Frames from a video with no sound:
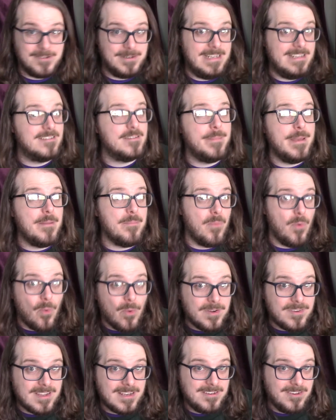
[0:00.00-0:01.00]
There needs to be
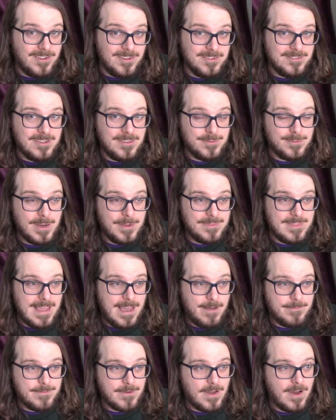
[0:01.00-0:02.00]
more technology throughout the
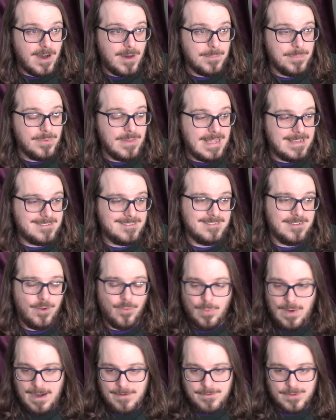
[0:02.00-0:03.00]
Alpha Complex. So
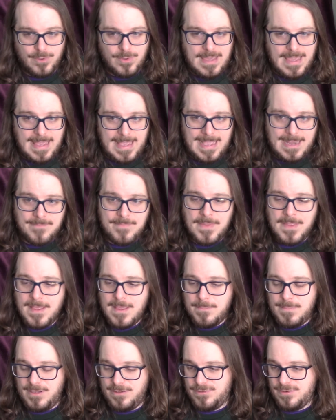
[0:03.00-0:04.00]
wherever you can,
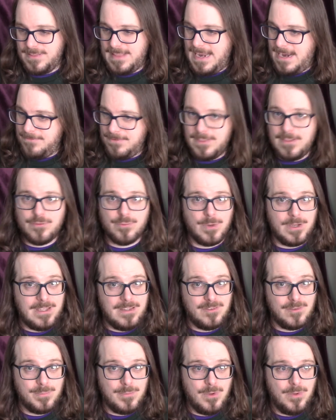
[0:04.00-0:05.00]
be sure that everything's
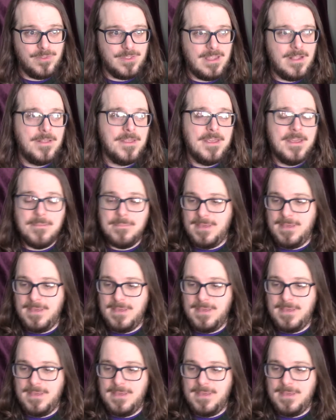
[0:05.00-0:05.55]
working smoothly.